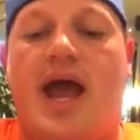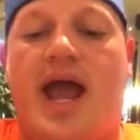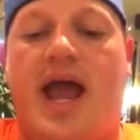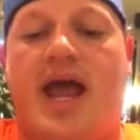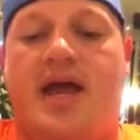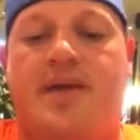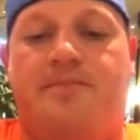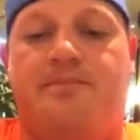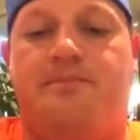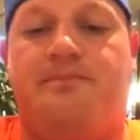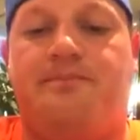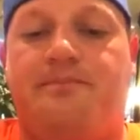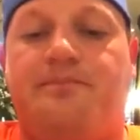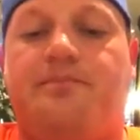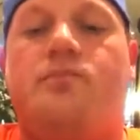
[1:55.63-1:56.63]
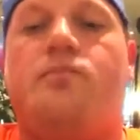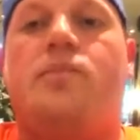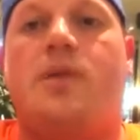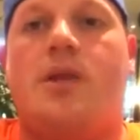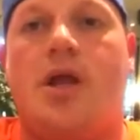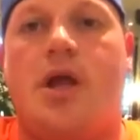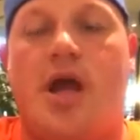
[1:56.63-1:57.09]
And
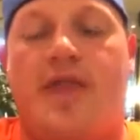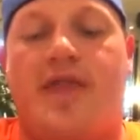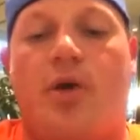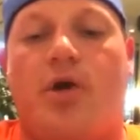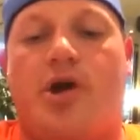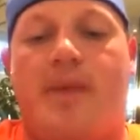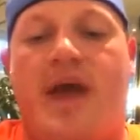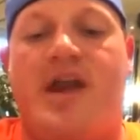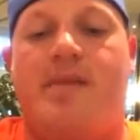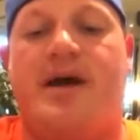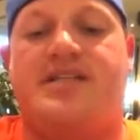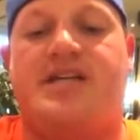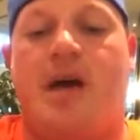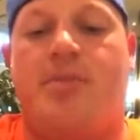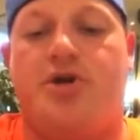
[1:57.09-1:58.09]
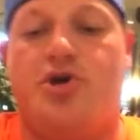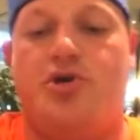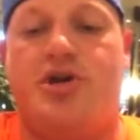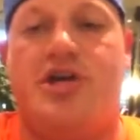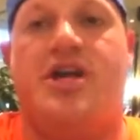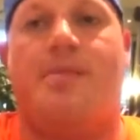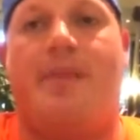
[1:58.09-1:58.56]
they were commanded by
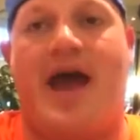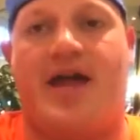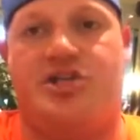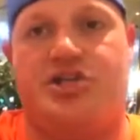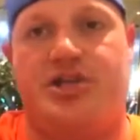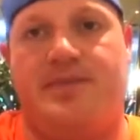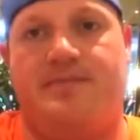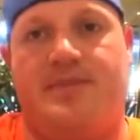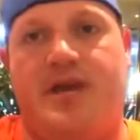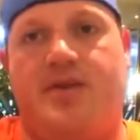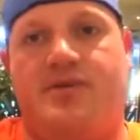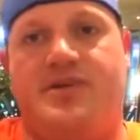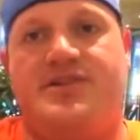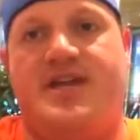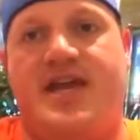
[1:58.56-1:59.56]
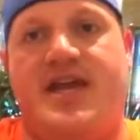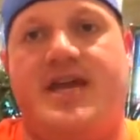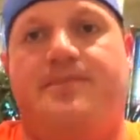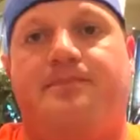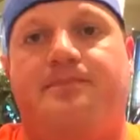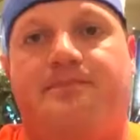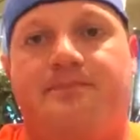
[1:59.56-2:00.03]
Tomoyuki Yamashita. He was
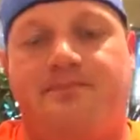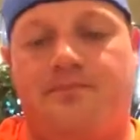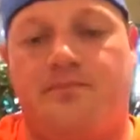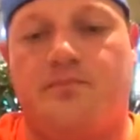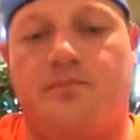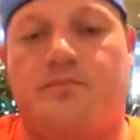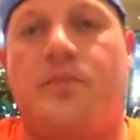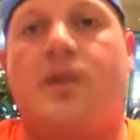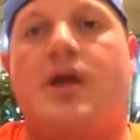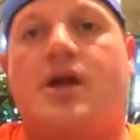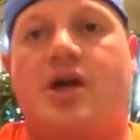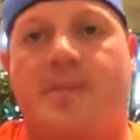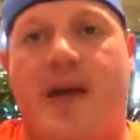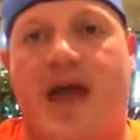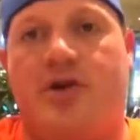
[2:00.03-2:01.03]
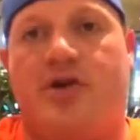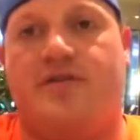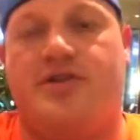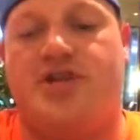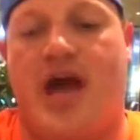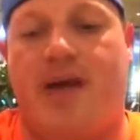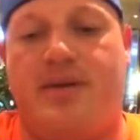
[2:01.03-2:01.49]
the commander of
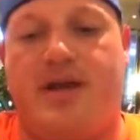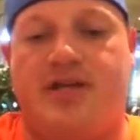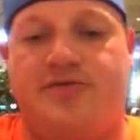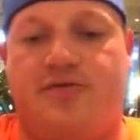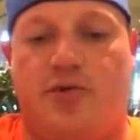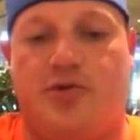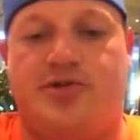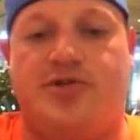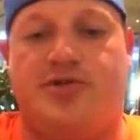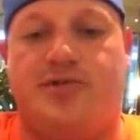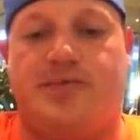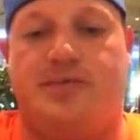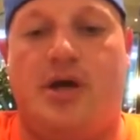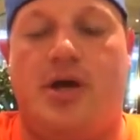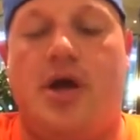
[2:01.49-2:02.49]
the Japanese forces.